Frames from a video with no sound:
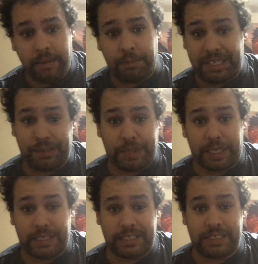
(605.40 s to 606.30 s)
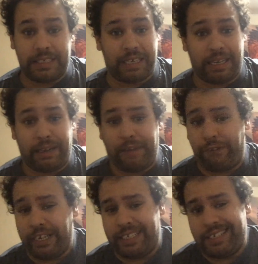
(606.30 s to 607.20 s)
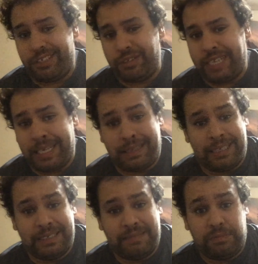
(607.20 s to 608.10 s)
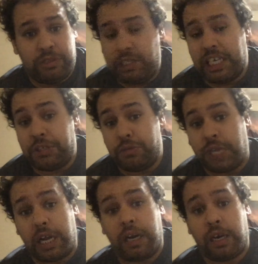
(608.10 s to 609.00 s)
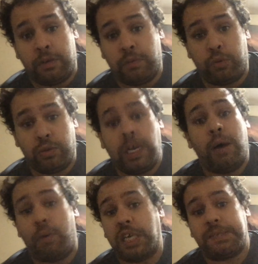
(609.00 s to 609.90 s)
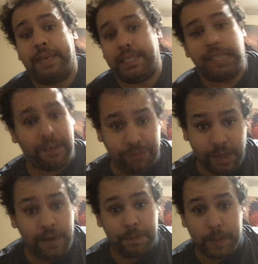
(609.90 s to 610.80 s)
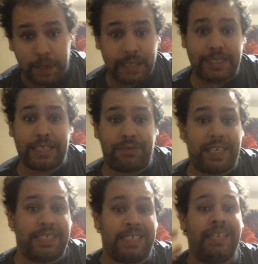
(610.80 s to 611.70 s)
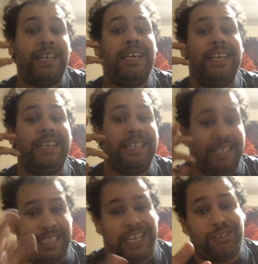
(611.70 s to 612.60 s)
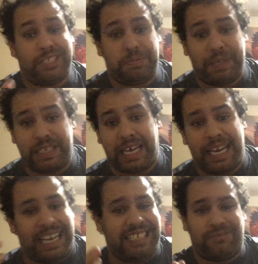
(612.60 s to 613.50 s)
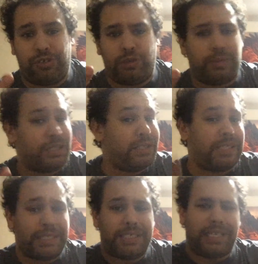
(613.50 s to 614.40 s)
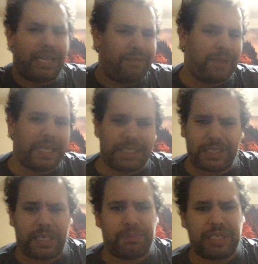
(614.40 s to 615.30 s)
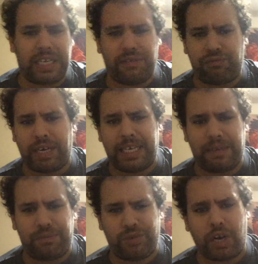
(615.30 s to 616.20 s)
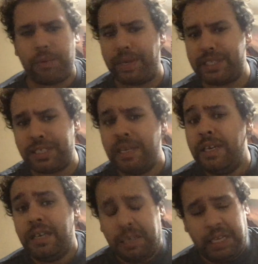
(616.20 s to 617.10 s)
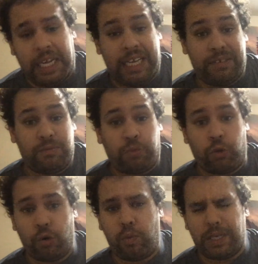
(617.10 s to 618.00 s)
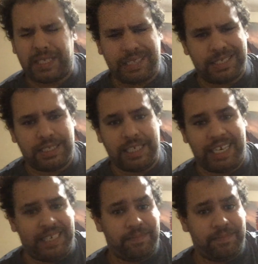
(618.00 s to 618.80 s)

but to be honest, uh, if I did do that, then you guys not uh, will not watch my stuff. Because let's face it, that would just be lies, rumors, and stuff that just comes out of random garbage. And who wants to listen to that?